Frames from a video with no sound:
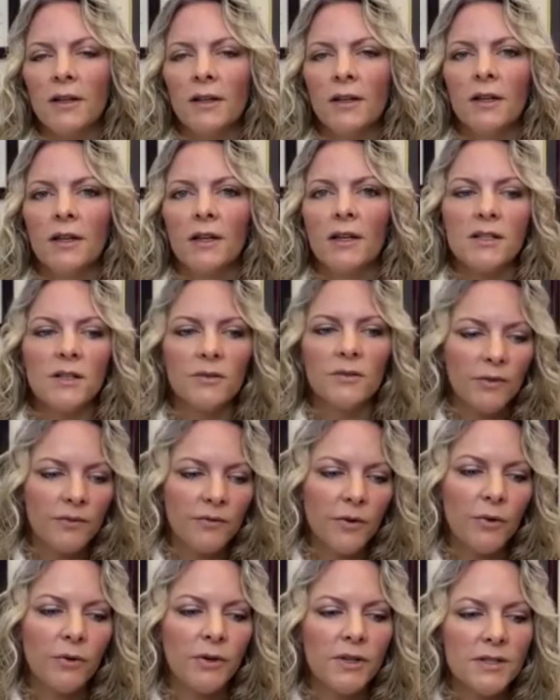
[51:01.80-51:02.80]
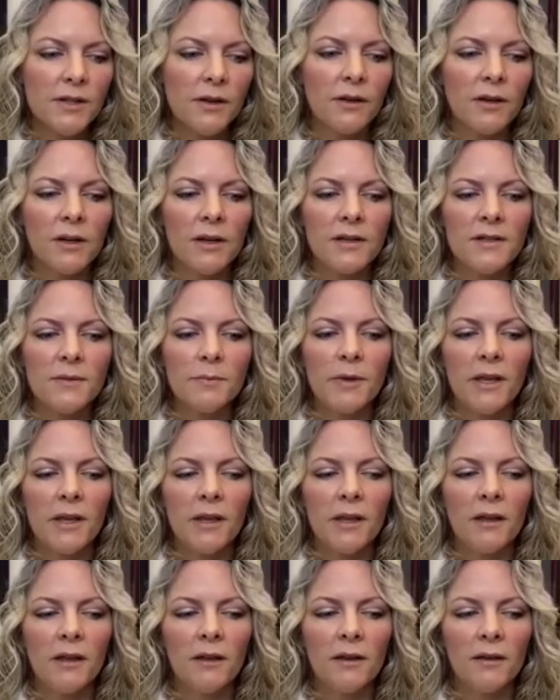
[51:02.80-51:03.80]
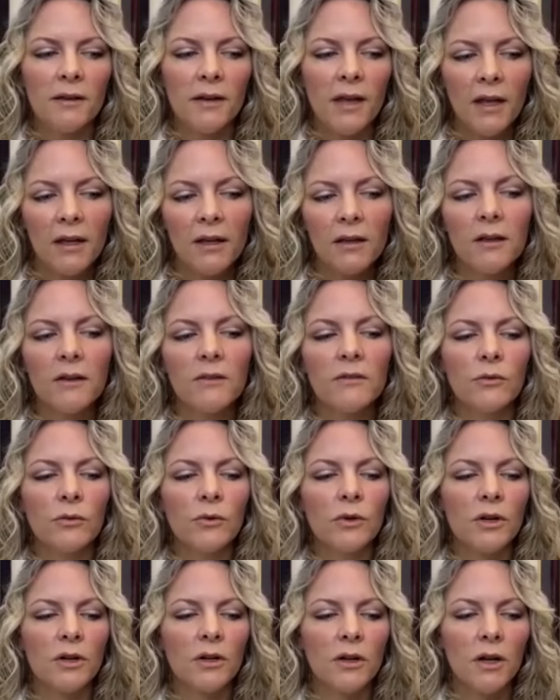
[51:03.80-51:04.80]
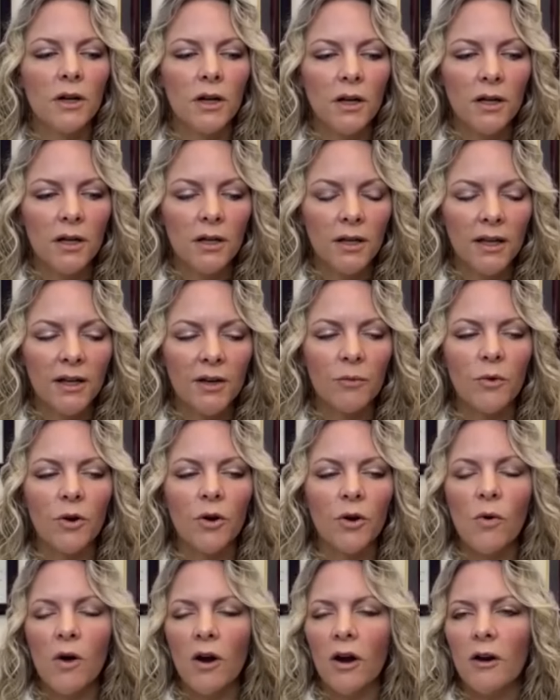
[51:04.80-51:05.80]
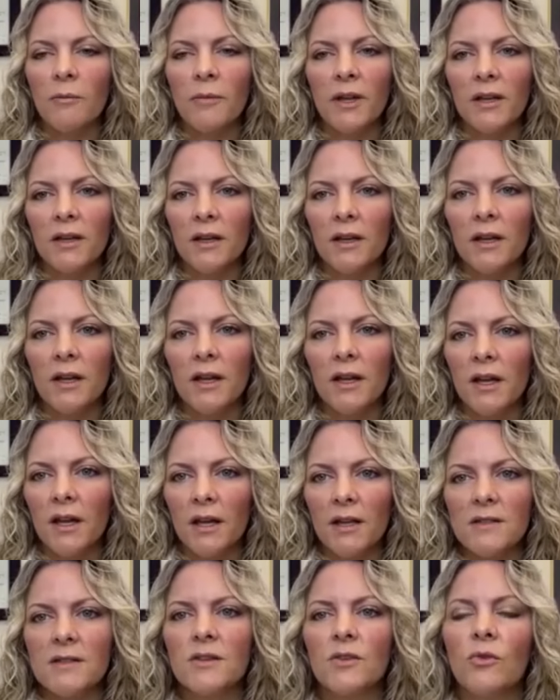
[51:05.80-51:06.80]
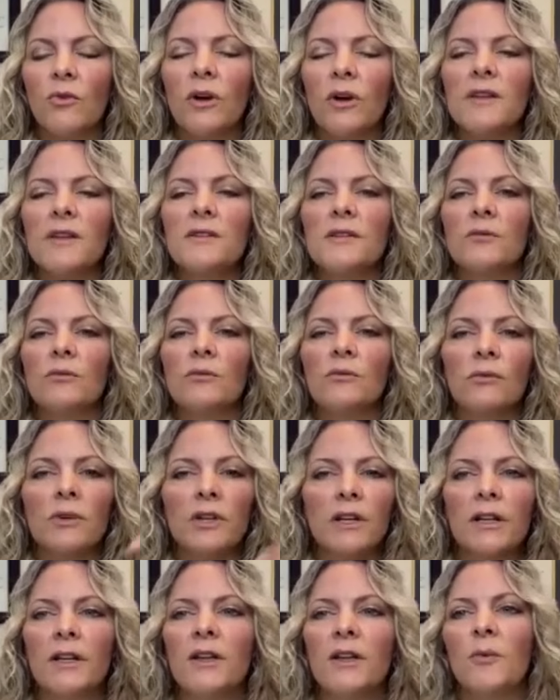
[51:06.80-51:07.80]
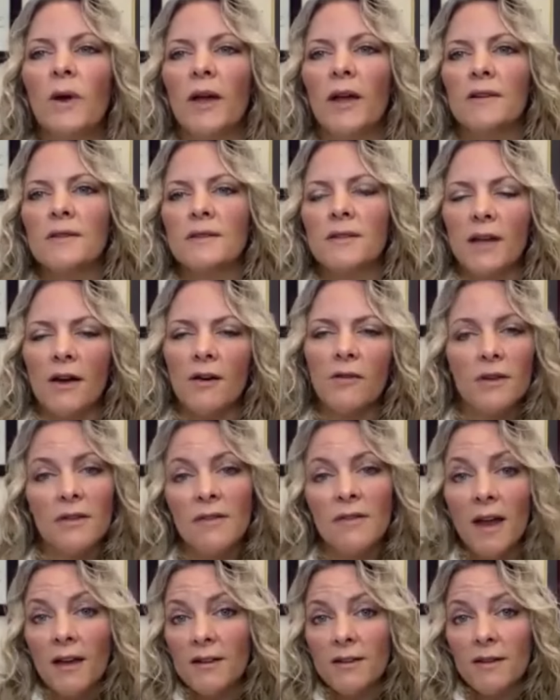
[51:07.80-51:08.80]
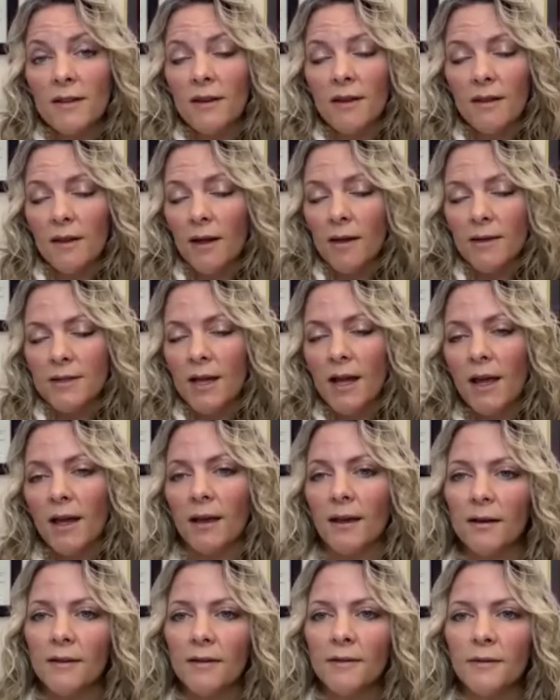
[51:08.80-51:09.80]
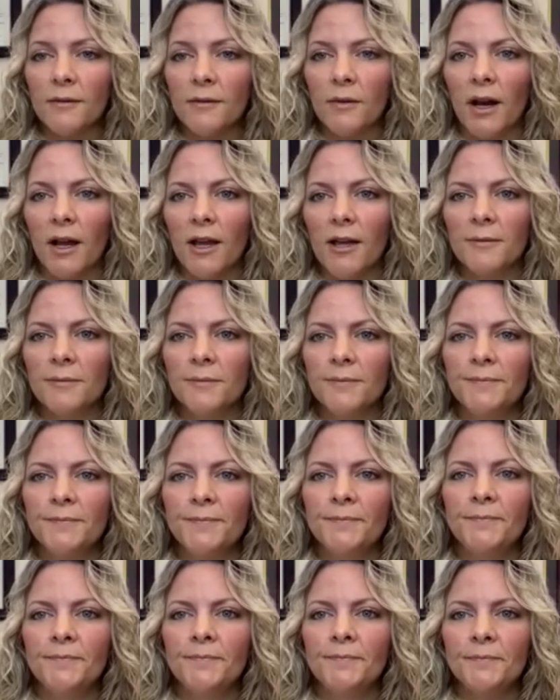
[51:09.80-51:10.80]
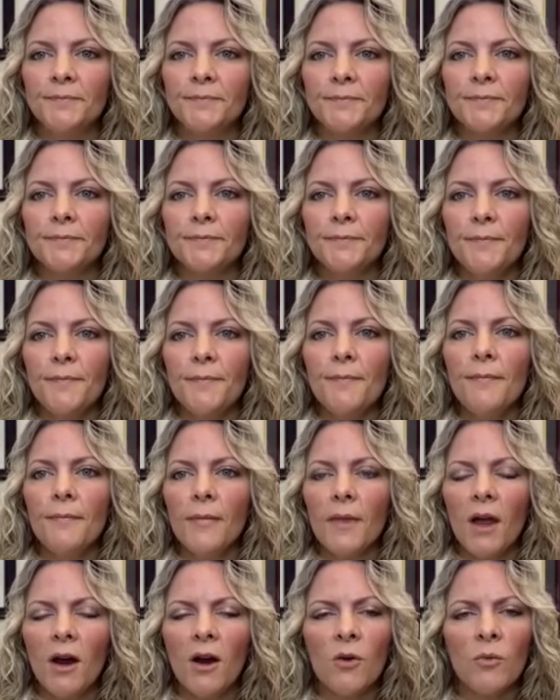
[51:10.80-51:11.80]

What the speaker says: Because if we focus on it as being negative or like a requirement, it's going to really weigh us down in that day, right? Our